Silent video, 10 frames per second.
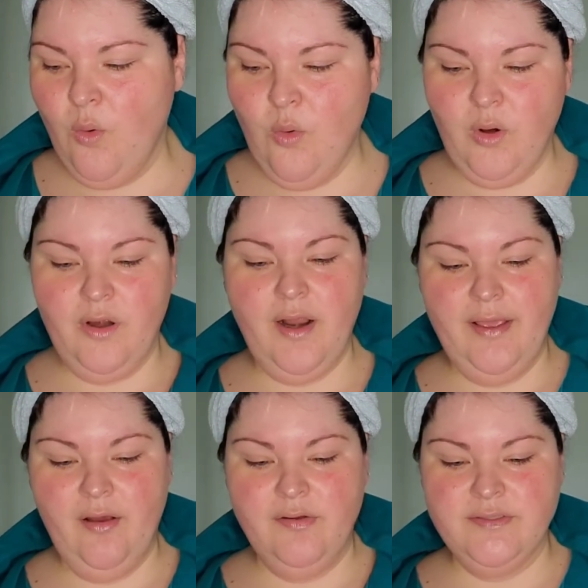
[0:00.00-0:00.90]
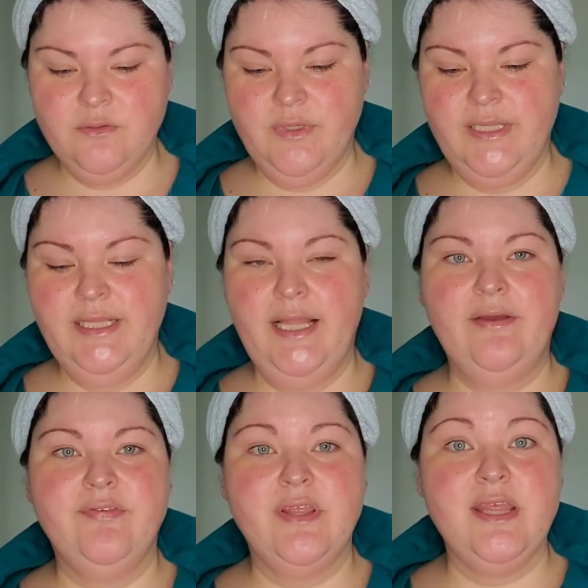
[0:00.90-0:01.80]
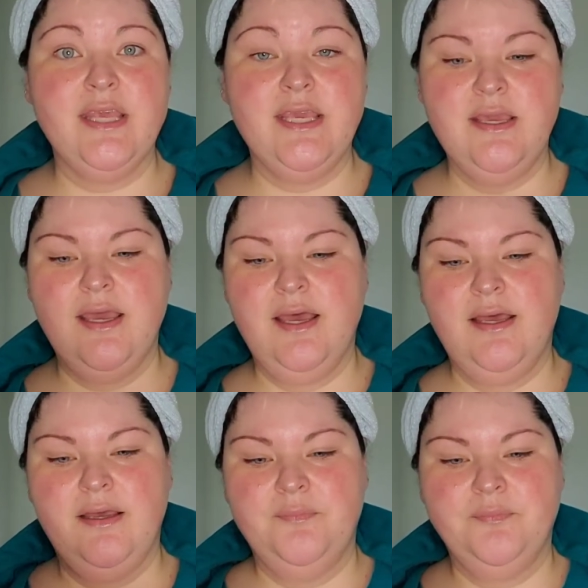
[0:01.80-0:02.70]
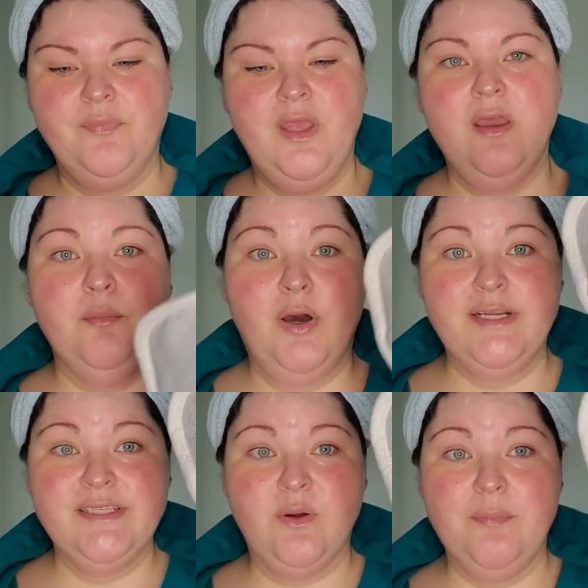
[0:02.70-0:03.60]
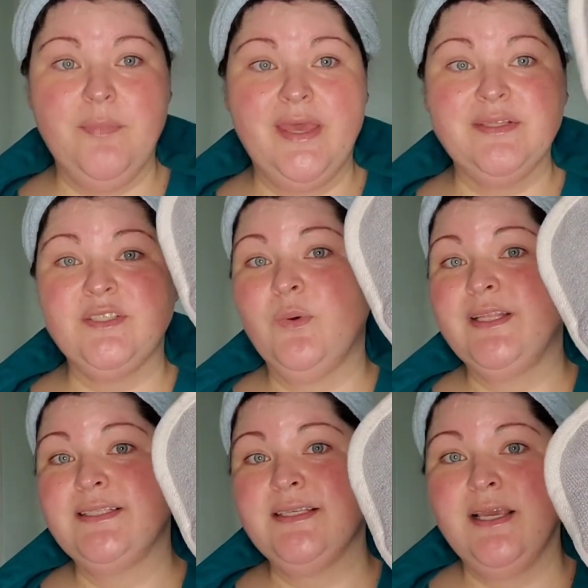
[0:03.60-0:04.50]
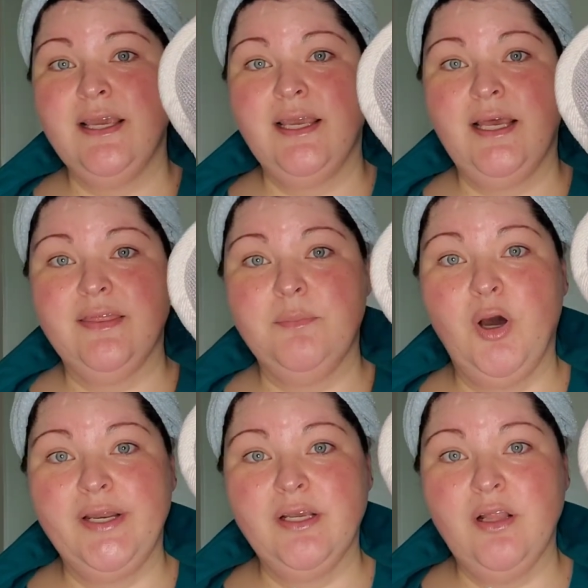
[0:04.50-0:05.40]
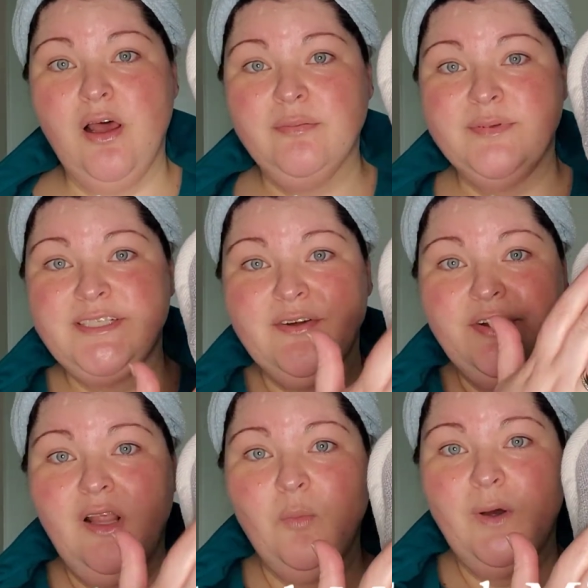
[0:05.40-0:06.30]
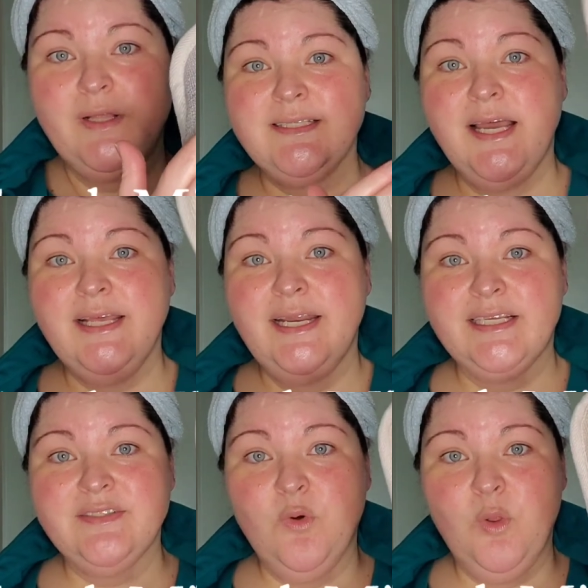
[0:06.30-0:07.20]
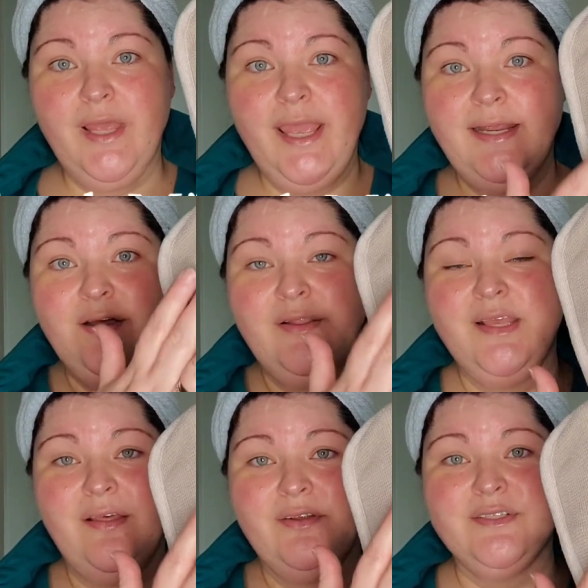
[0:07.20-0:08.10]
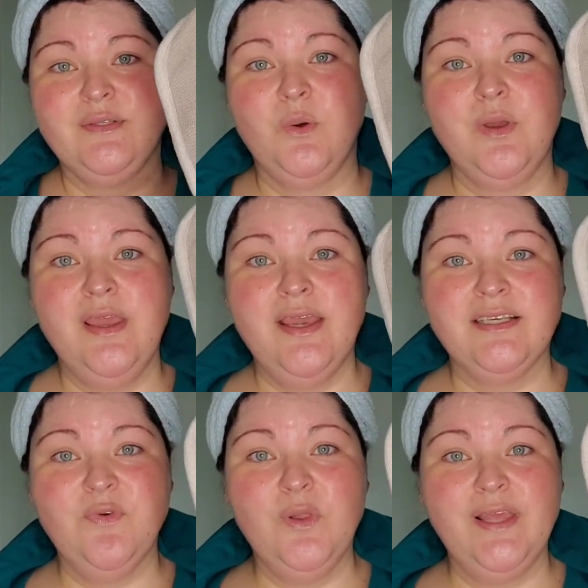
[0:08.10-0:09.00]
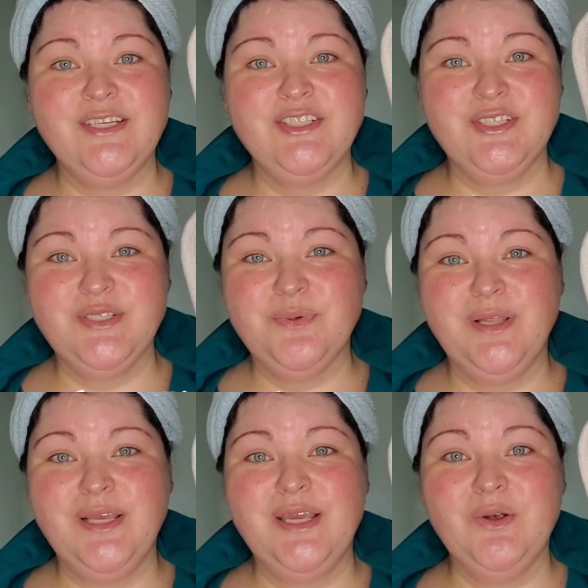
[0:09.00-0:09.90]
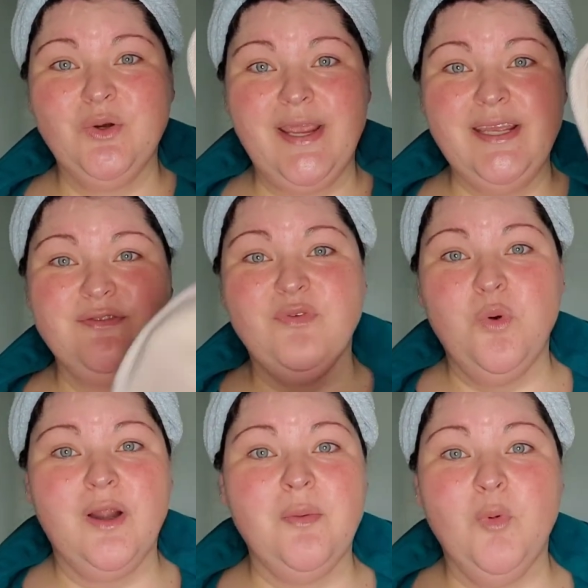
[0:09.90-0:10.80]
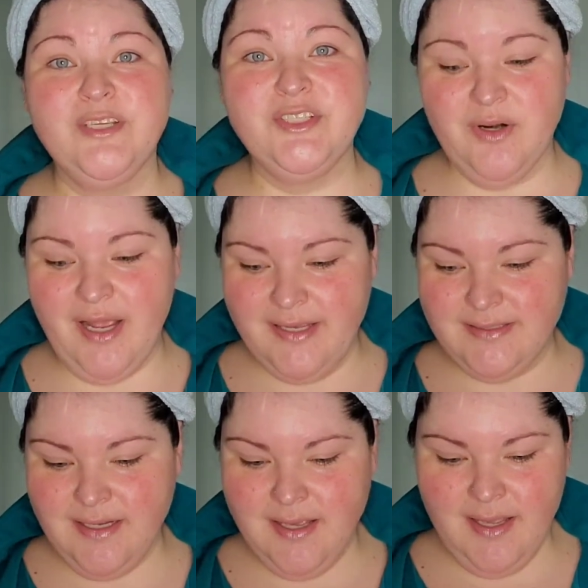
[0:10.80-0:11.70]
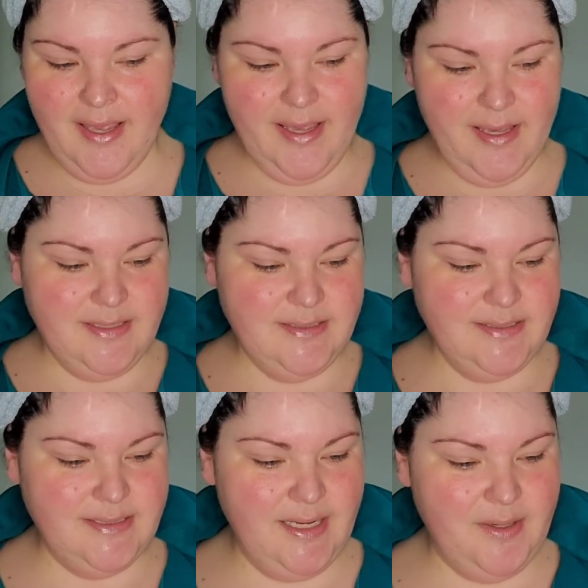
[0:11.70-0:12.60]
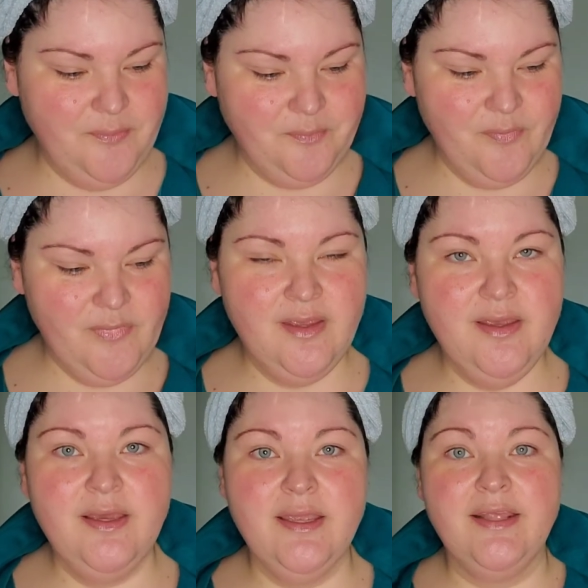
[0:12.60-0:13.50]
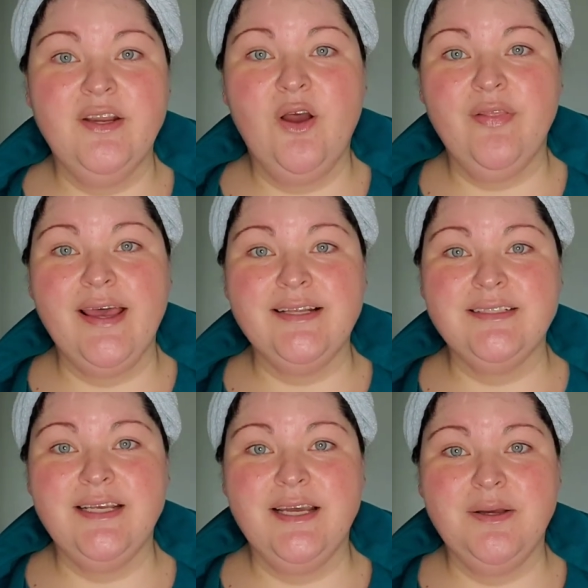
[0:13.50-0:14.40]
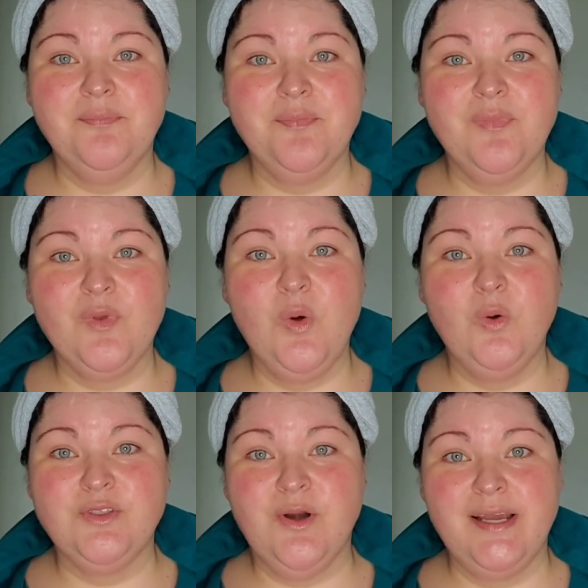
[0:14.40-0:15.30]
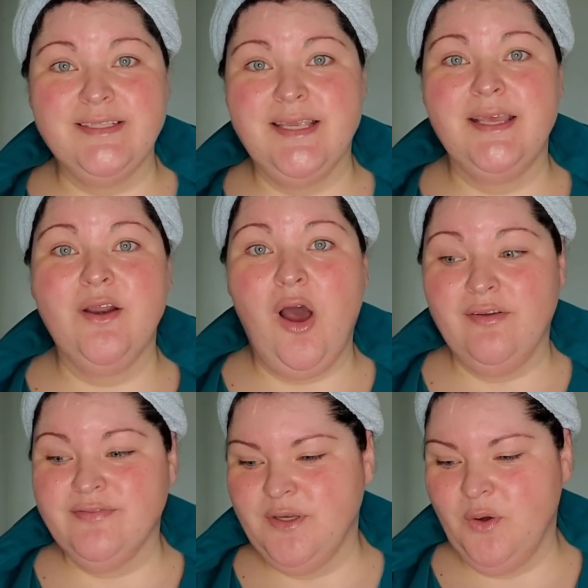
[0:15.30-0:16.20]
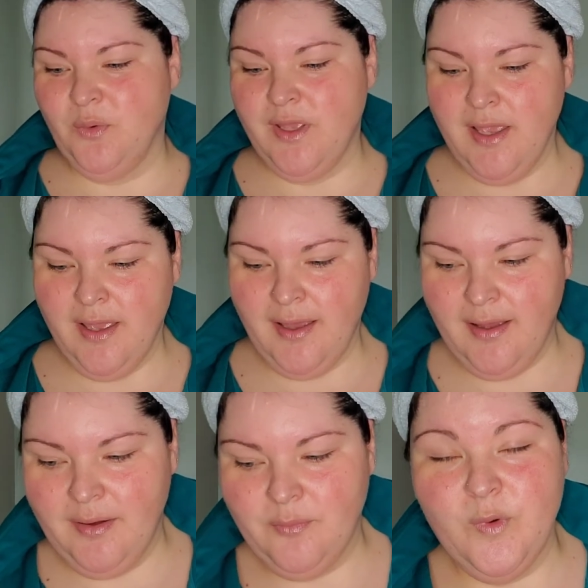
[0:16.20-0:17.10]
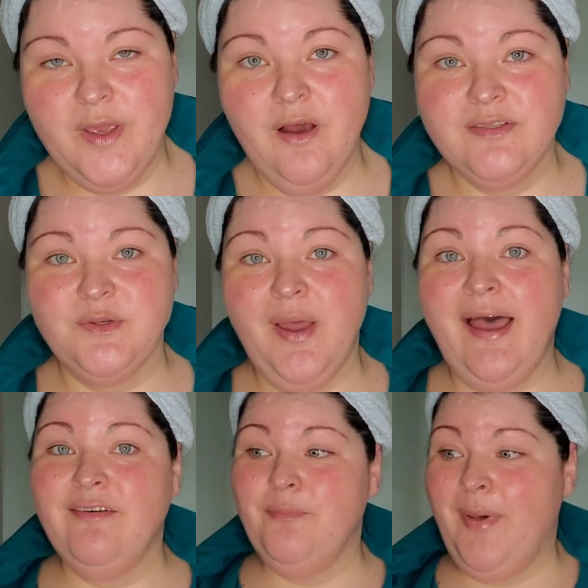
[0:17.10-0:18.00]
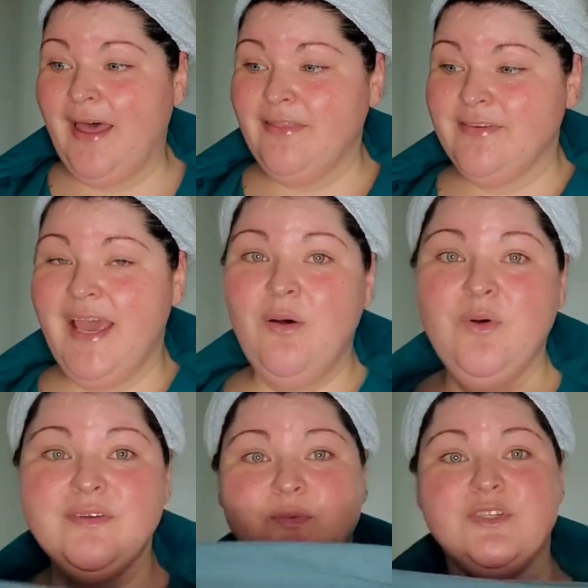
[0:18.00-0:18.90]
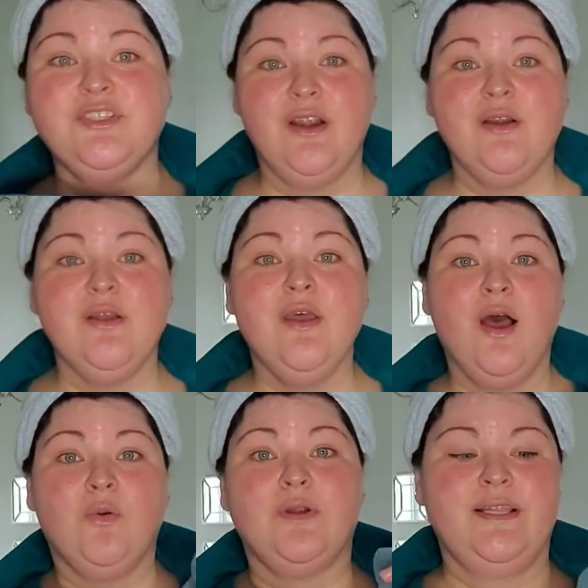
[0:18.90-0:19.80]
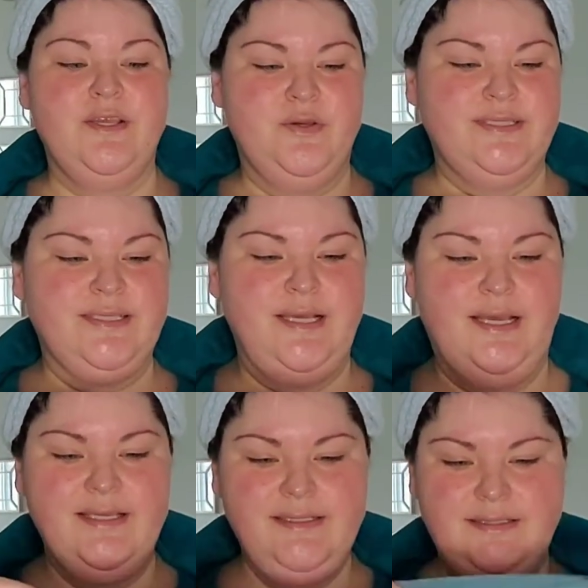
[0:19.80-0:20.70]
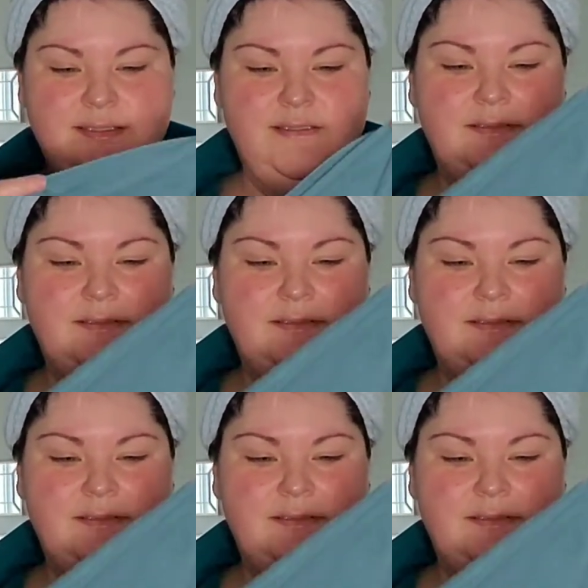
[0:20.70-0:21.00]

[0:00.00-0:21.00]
or I also really love the um, body scrub mitt. So it's got the body cloth material on side and exfoliating on the other. So exfoliation is really great for moisturized and um, getting all that um, old dry skin off. So um, we also have bath towels, which are a really good size